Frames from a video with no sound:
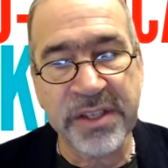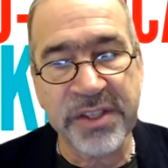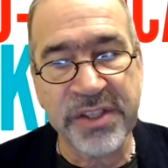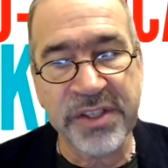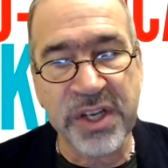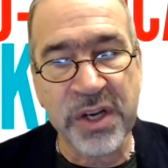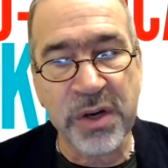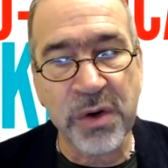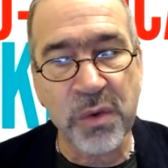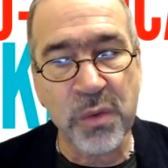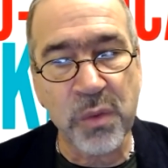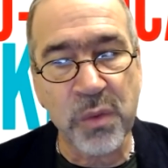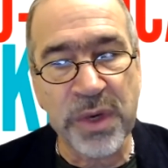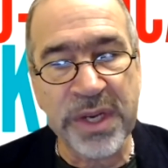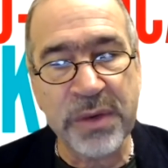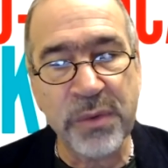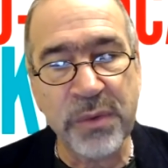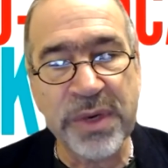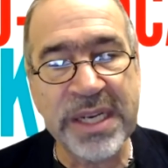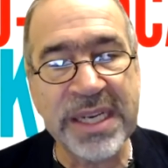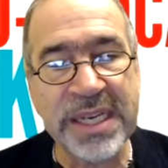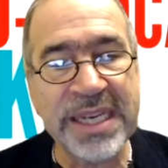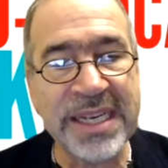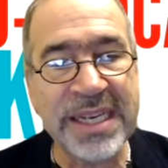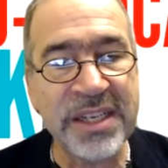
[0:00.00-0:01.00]
So we
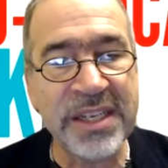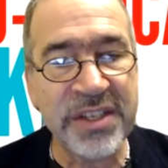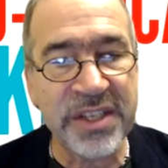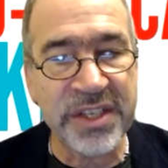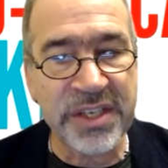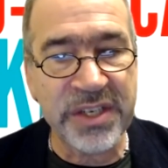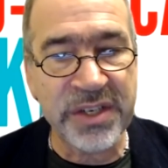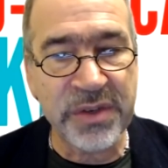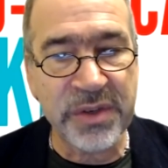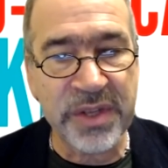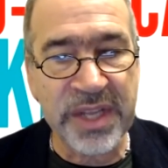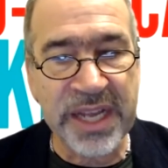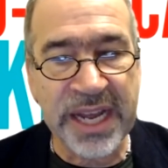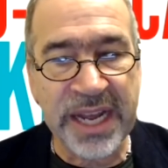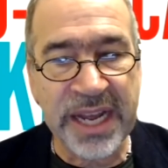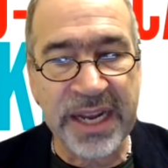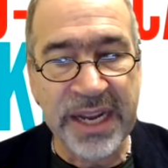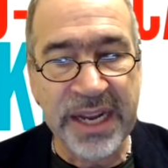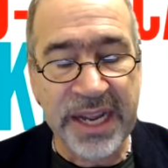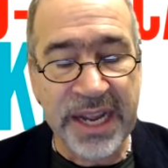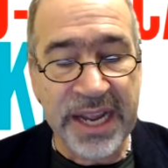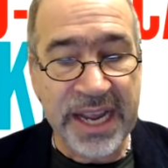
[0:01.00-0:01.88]
need to do that,